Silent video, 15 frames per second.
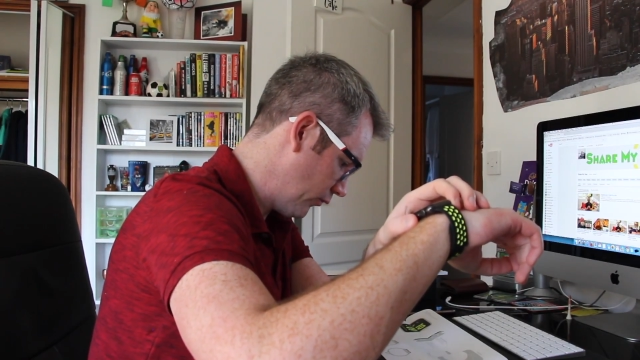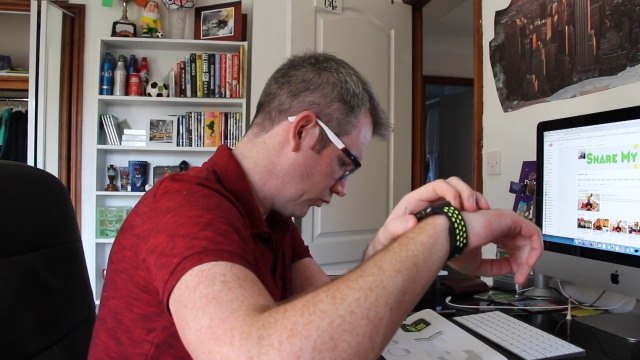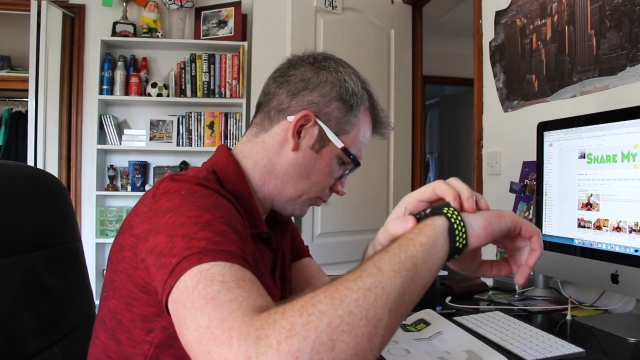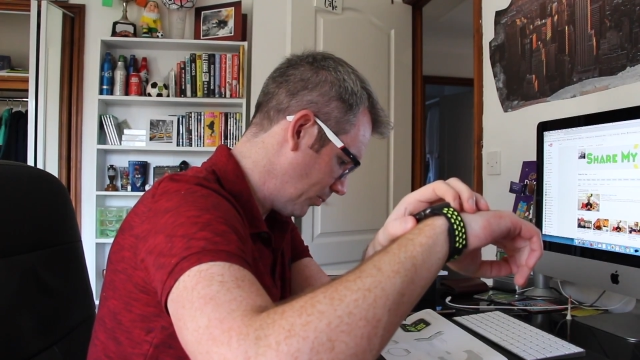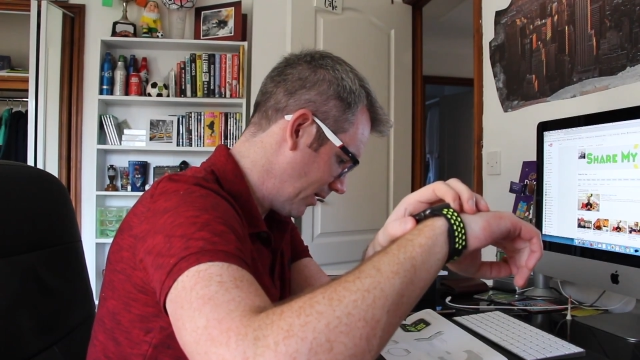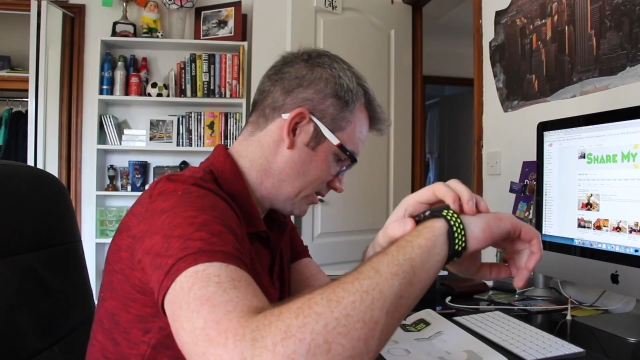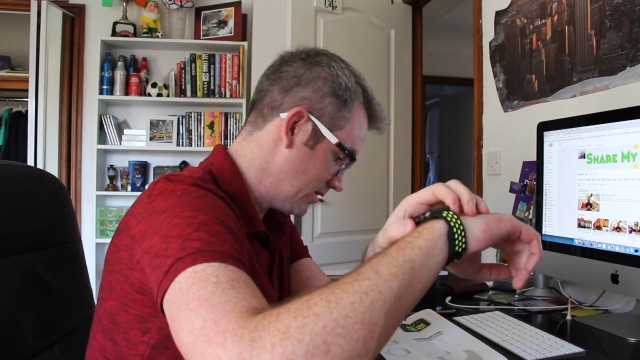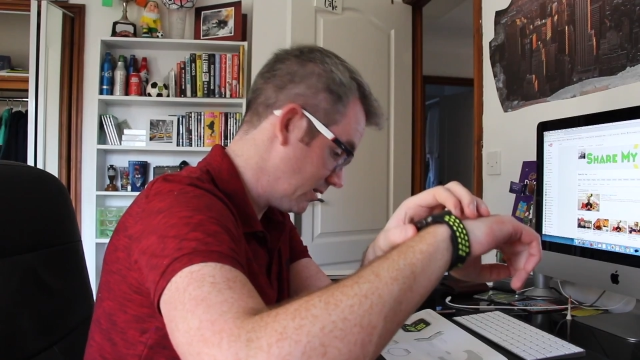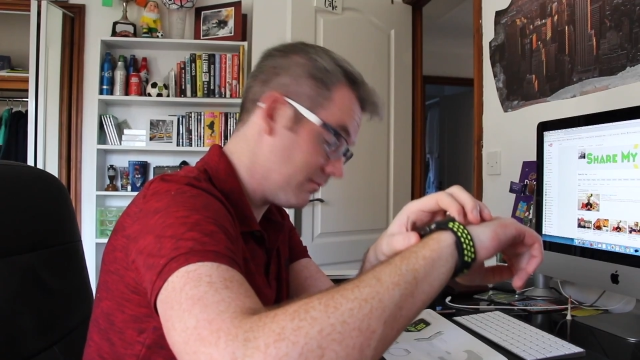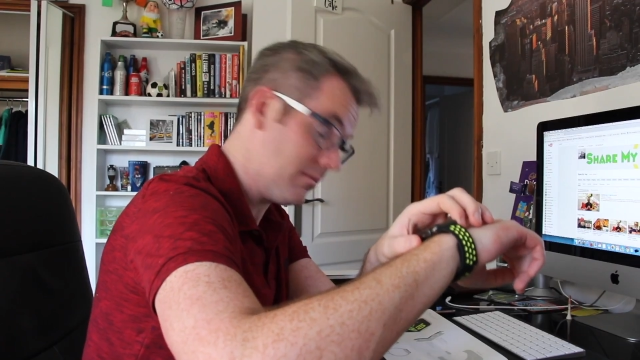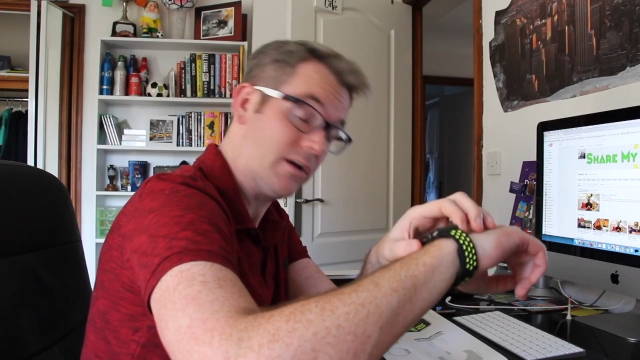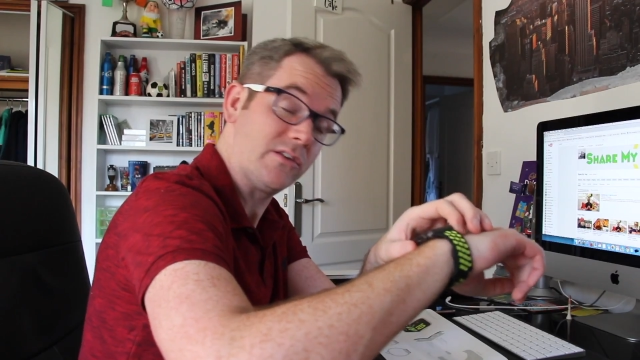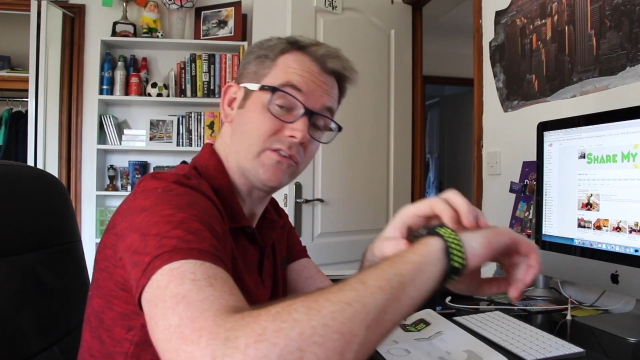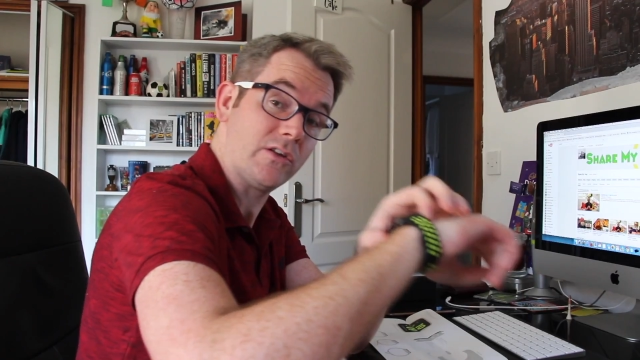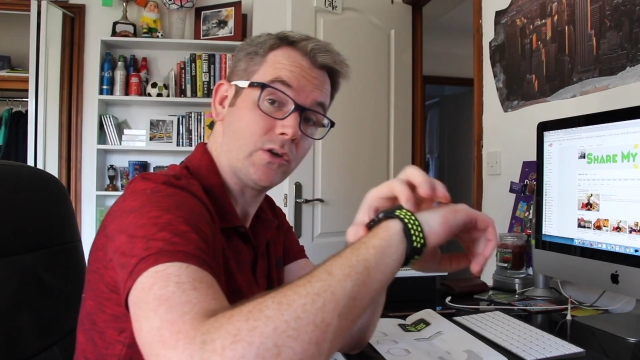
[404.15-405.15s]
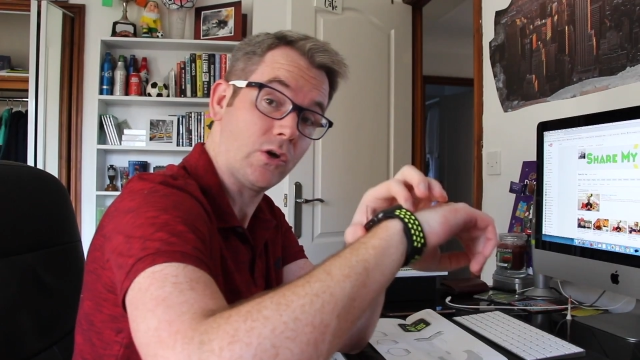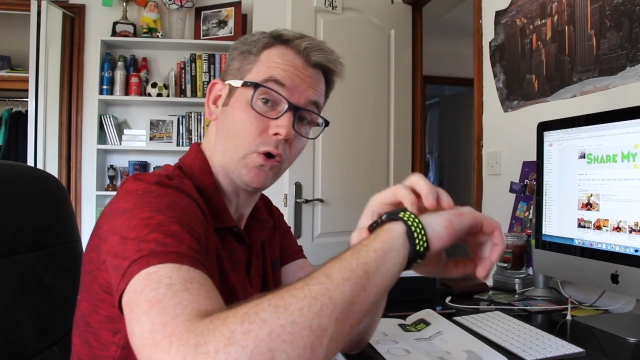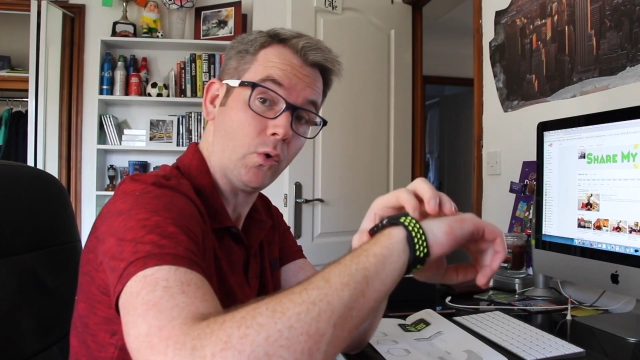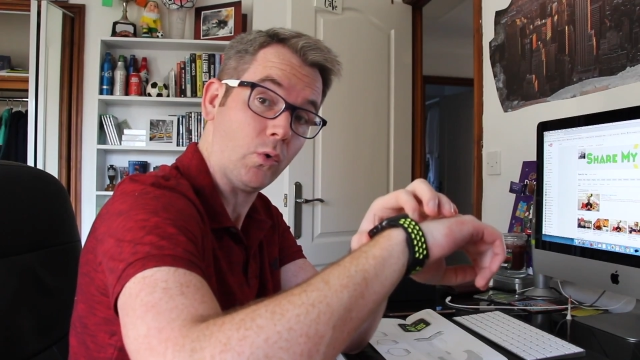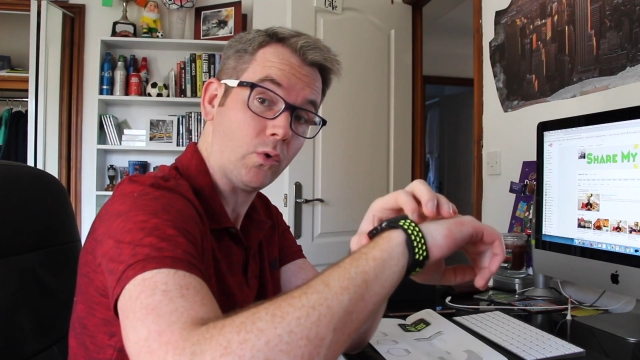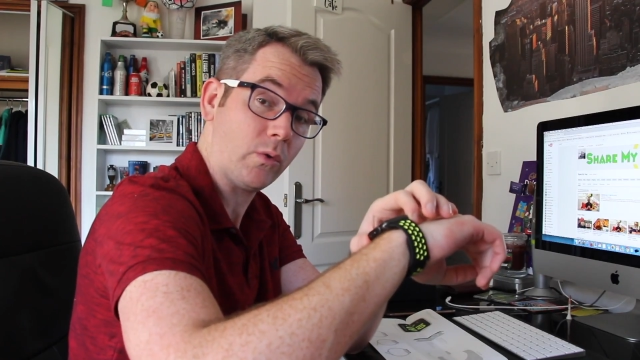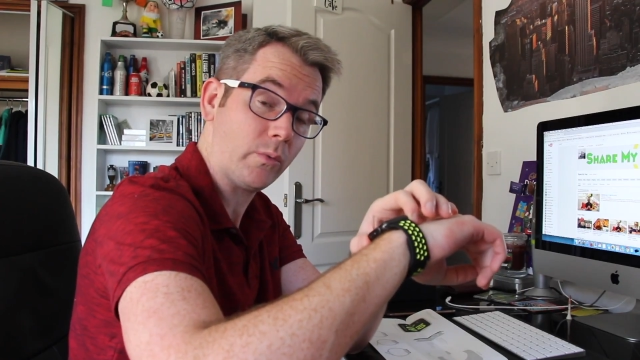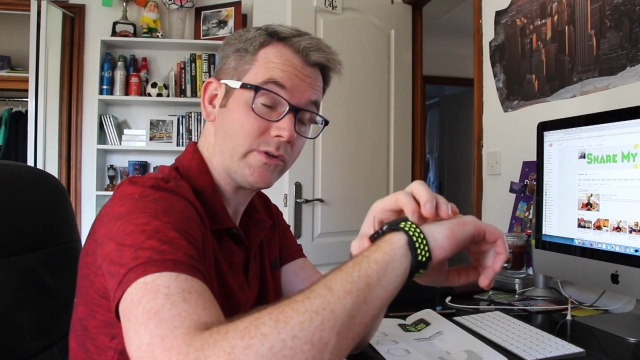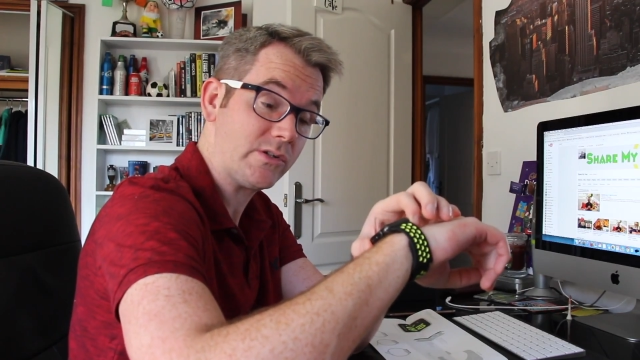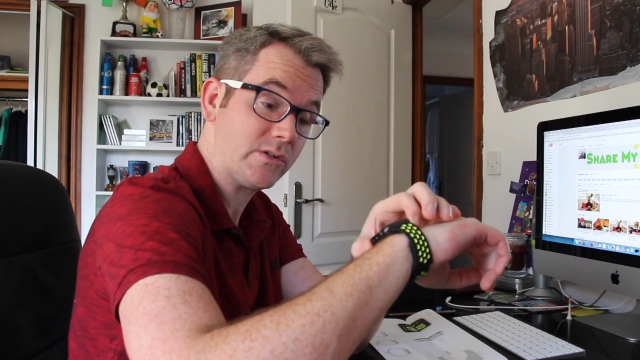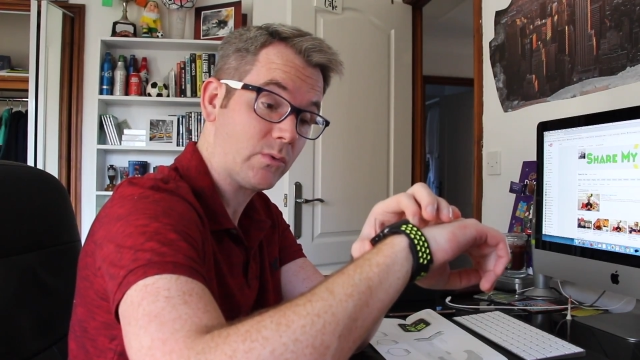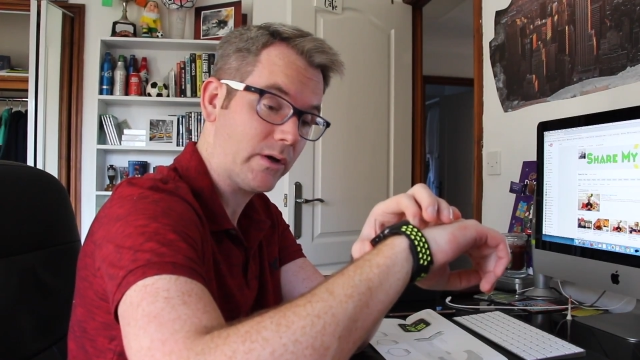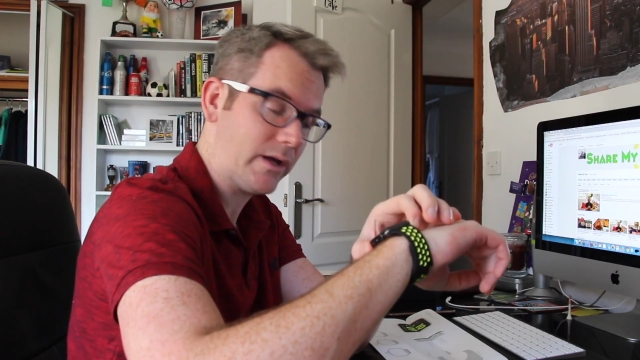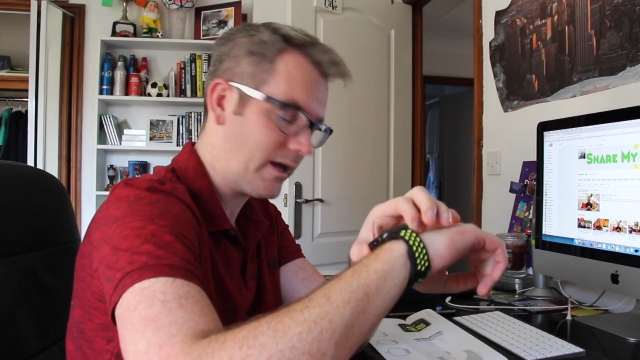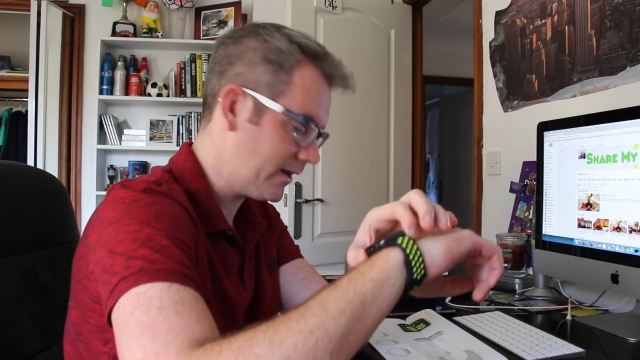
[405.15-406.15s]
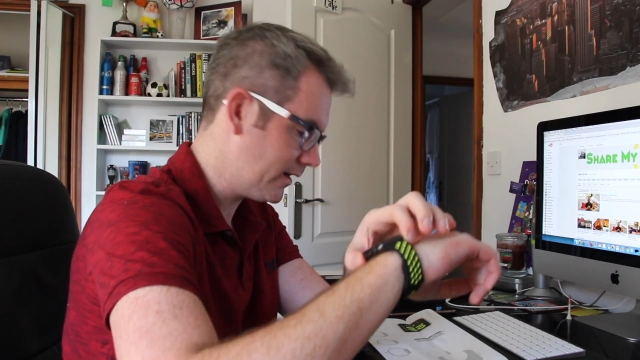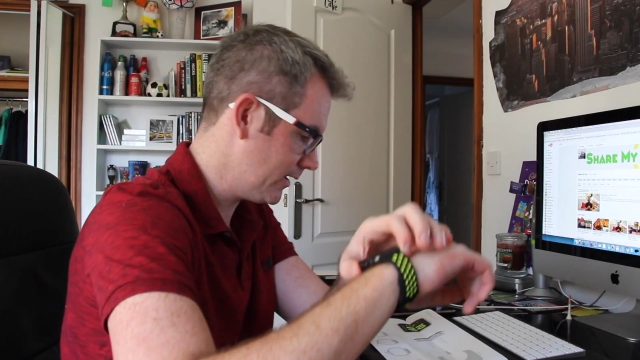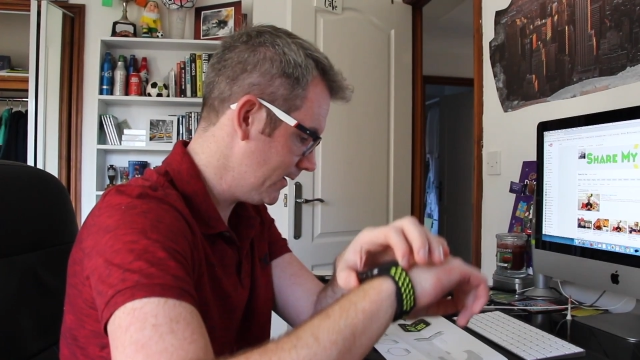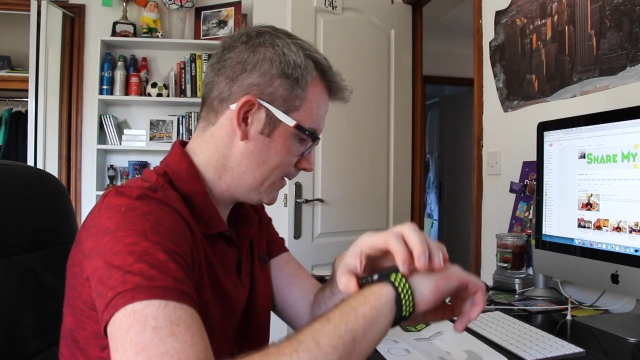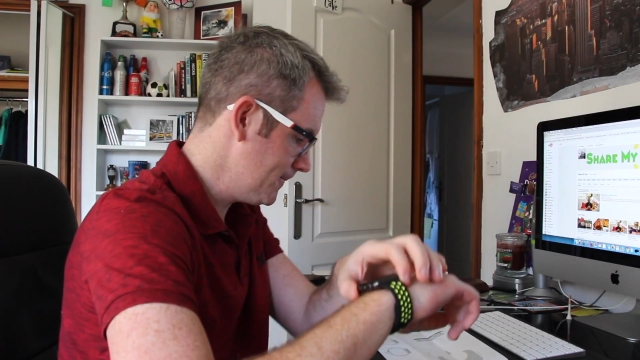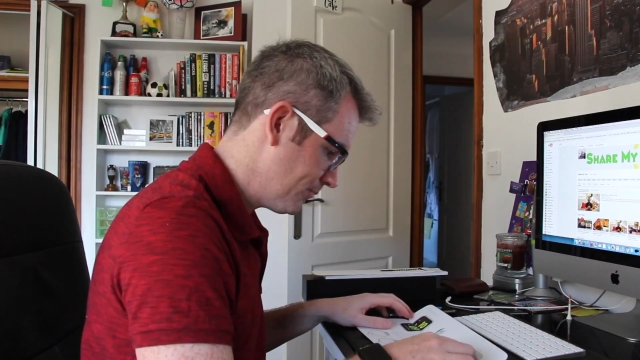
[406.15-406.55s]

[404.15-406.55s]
or to place an emergency call, which is quite handy.